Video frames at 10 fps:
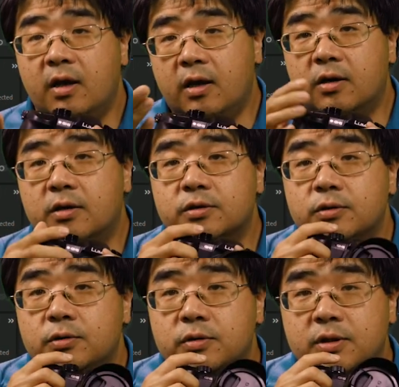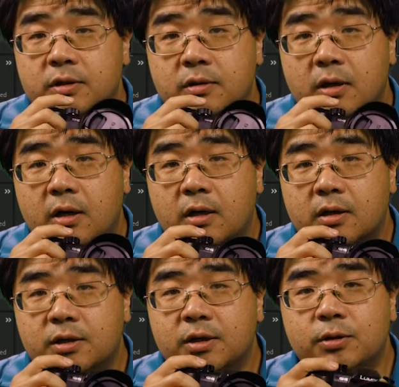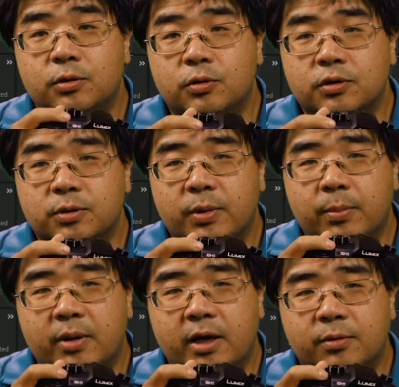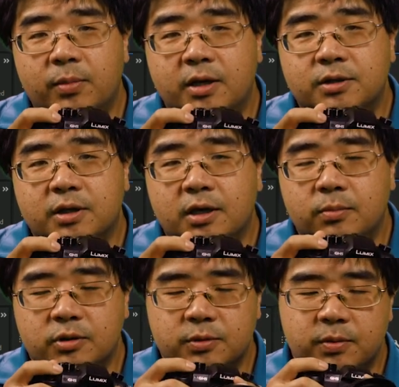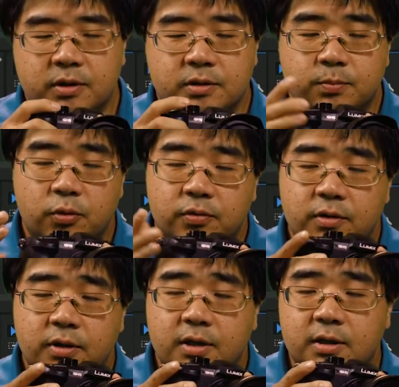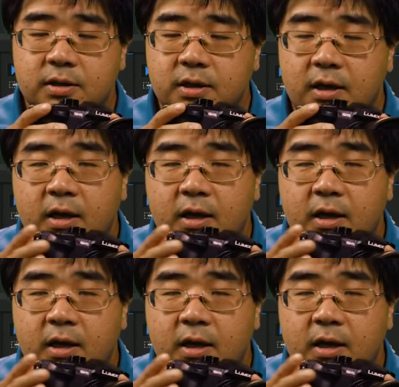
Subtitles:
and also continue using my Blackmagic cameras, because both of these